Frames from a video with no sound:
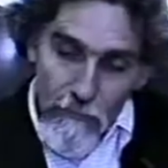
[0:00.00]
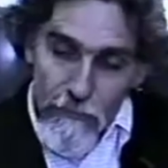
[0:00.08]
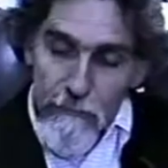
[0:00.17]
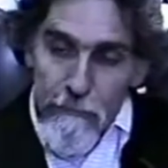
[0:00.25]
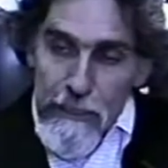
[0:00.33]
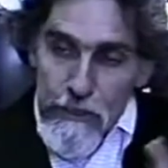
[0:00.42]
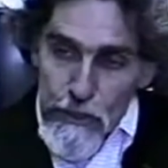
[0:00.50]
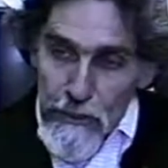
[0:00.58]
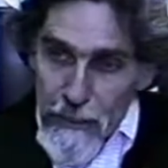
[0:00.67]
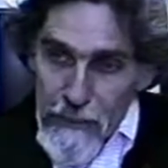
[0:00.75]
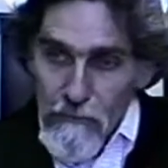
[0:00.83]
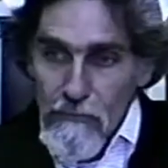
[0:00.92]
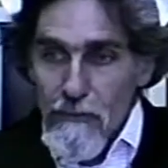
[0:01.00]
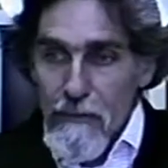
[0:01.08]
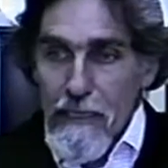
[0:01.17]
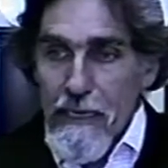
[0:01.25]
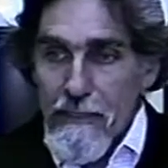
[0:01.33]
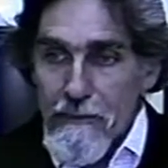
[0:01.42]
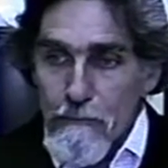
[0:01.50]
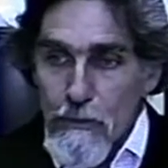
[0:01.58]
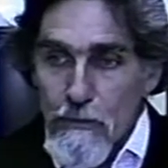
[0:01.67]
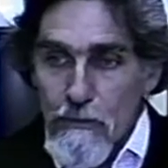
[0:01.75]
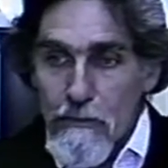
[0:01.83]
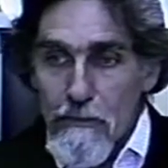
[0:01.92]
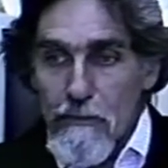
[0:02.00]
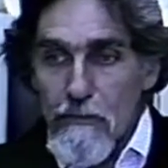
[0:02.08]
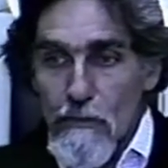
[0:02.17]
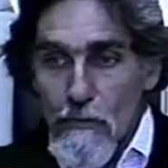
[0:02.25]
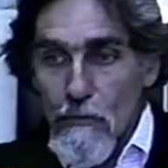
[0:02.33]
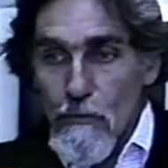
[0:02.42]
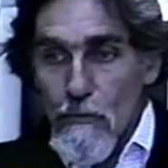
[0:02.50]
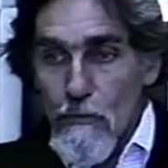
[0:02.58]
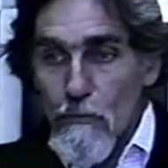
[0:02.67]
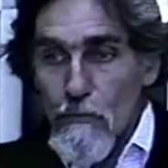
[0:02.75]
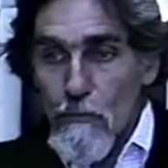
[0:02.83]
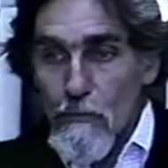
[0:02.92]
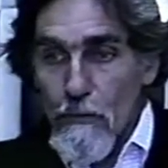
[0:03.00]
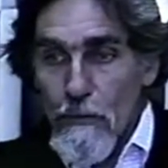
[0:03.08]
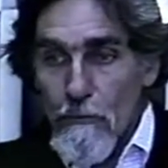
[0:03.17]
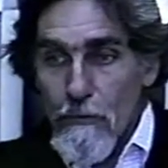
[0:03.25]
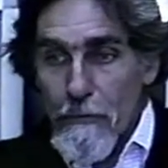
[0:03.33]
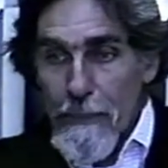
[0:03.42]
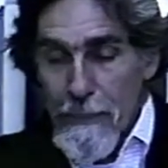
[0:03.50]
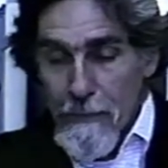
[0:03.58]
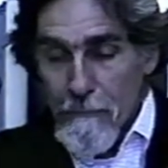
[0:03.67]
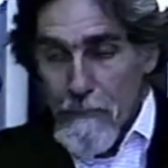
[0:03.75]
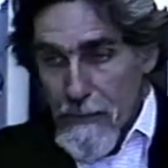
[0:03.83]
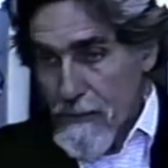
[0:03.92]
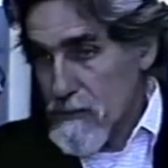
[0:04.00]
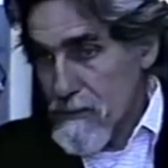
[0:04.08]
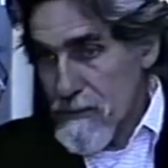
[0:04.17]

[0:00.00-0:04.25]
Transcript: dimension and look at the book, we would be able to actually